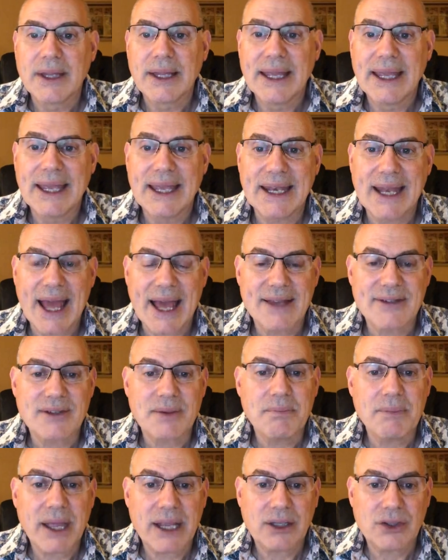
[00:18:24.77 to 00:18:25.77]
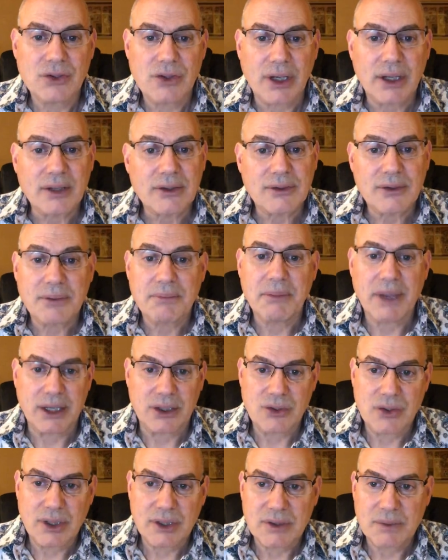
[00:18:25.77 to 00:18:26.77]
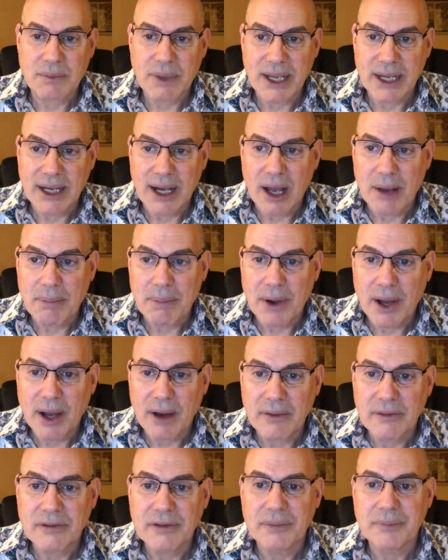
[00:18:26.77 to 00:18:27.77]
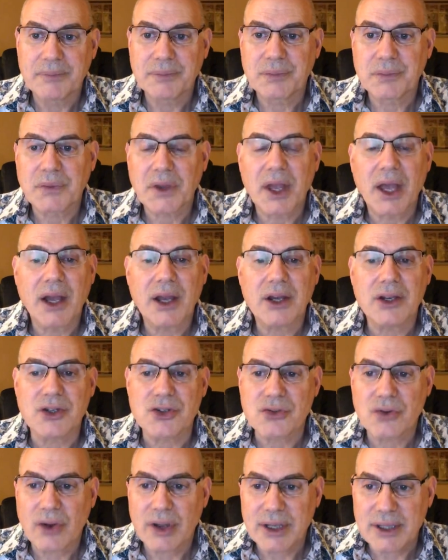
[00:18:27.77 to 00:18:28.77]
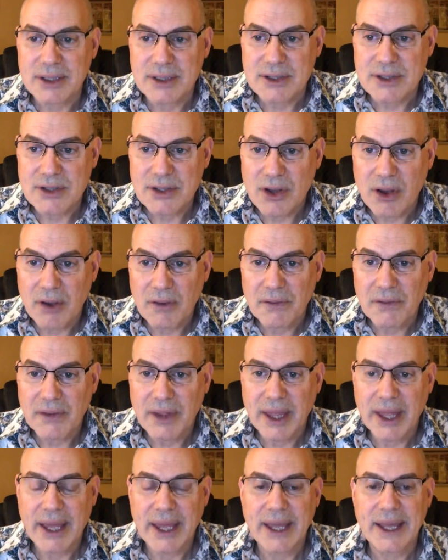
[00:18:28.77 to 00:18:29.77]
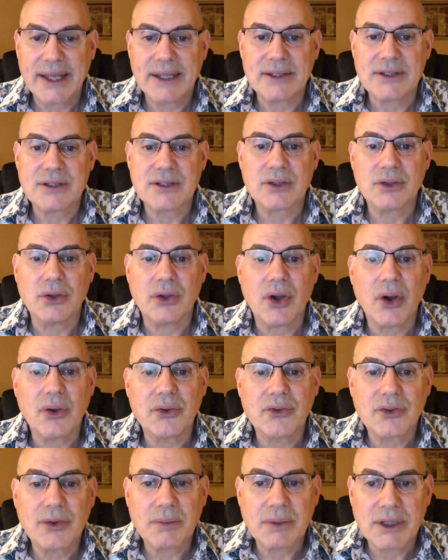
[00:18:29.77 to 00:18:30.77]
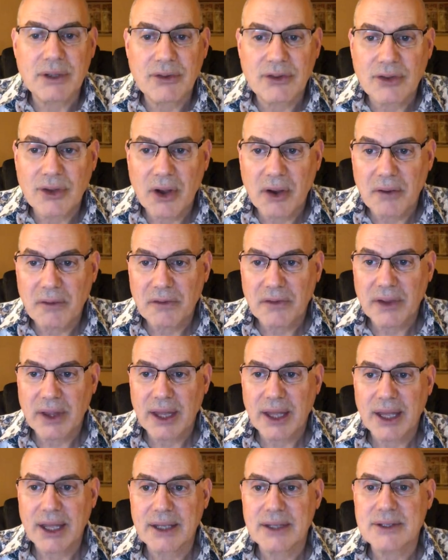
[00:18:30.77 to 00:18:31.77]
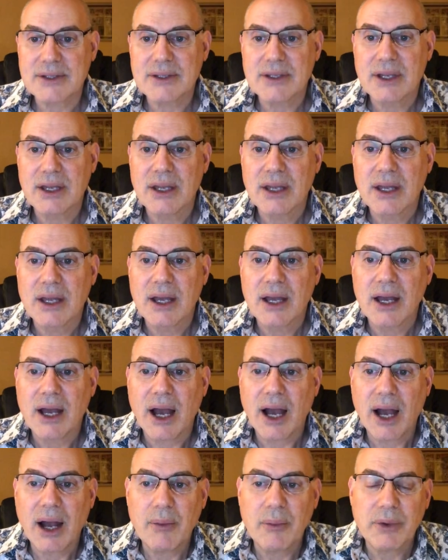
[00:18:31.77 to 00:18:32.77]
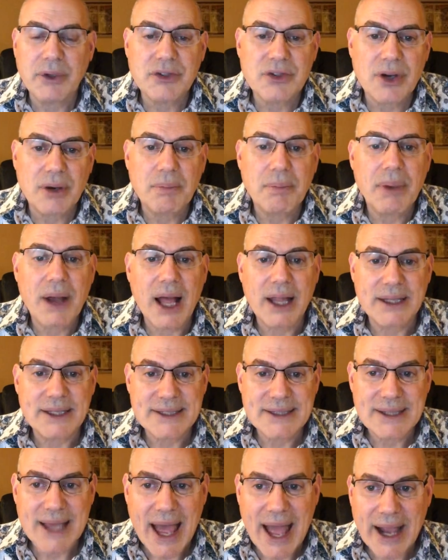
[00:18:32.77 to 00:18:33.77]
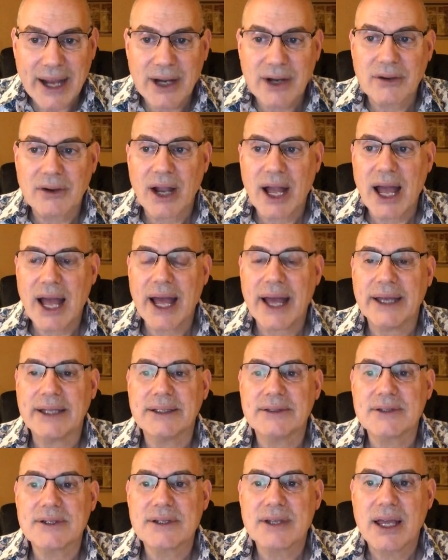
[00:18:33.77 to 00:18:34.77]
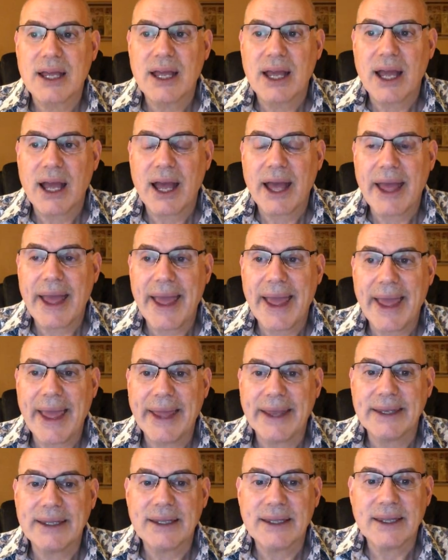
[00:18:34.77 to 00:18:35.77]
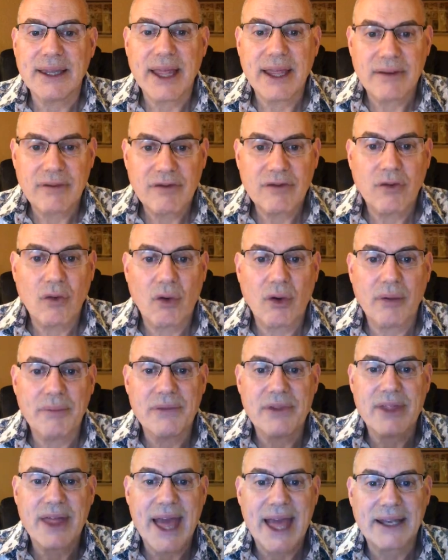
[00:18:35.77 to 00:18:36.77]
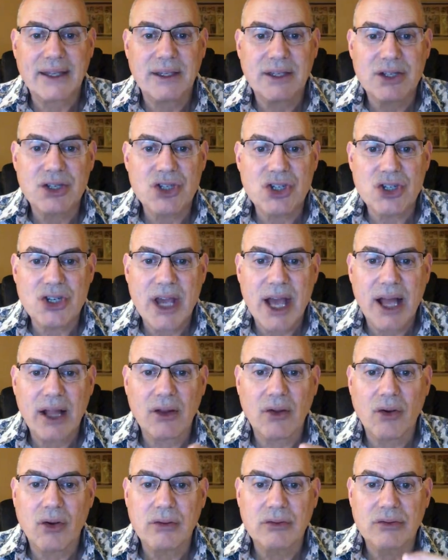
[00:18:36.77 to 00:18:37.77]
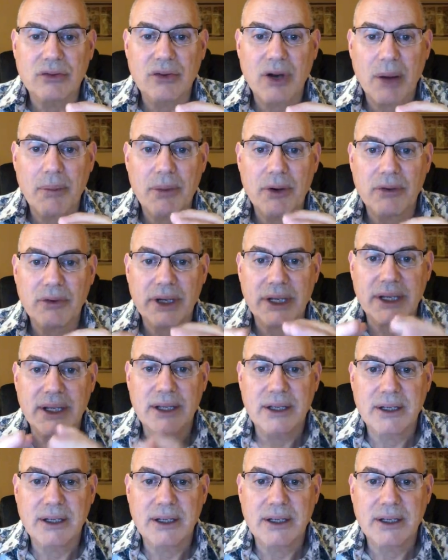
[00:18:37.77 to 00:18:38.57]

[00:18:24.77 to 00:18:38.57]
It has a matrix made up of chondroitin sulfates, glucosamine sulfates, which are polysaccharides, and they form that gel or rubbery